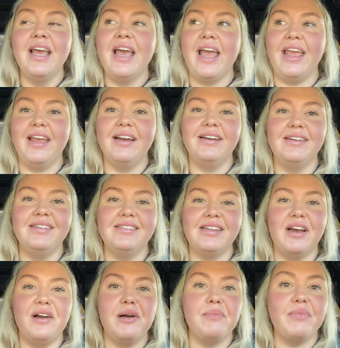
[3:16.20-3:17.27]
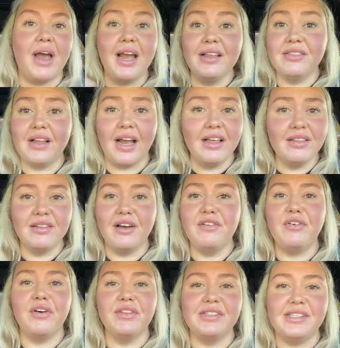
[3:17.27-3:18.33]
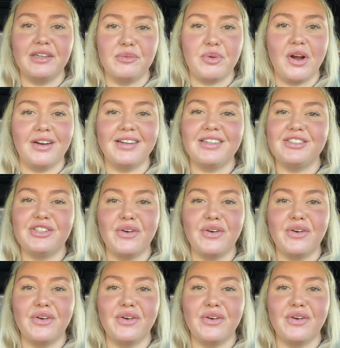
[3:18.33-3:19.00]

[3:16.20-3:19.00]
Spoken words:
And I love all the Senna products,